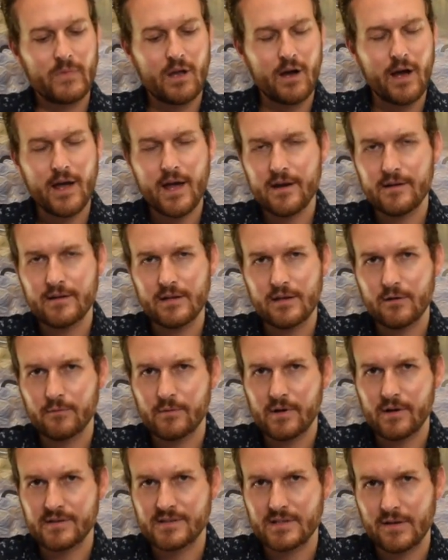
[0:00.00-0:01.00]
I had an Eagle
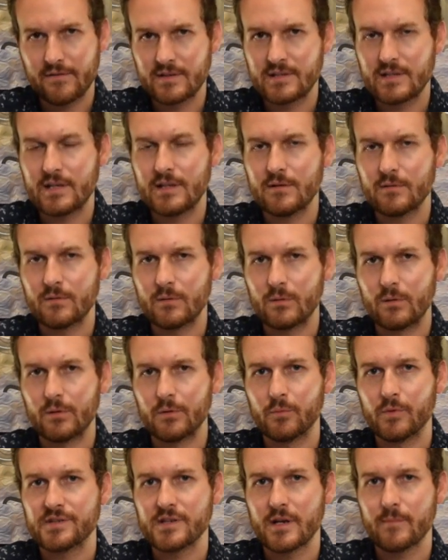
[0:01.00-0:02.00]
Rare
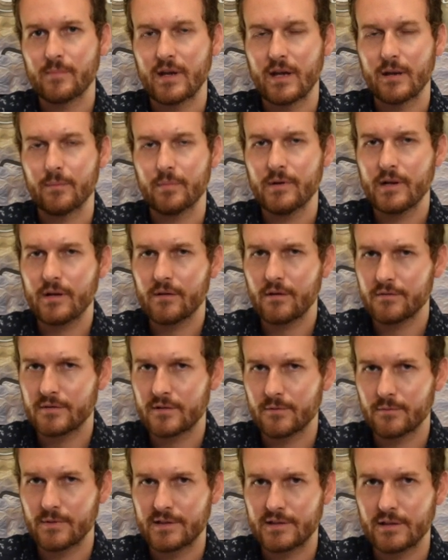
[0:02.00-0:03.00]
17-year-old, which I paid pretty close
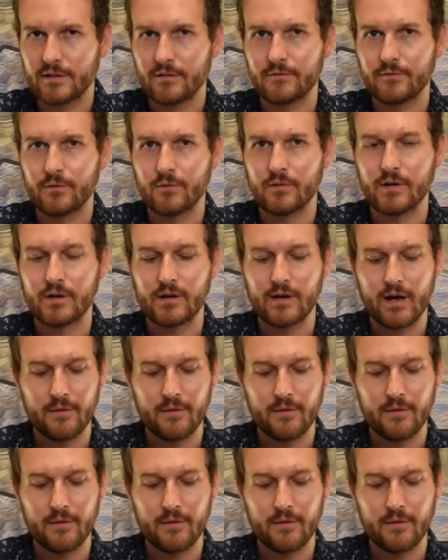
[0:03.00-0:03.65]
to retail for.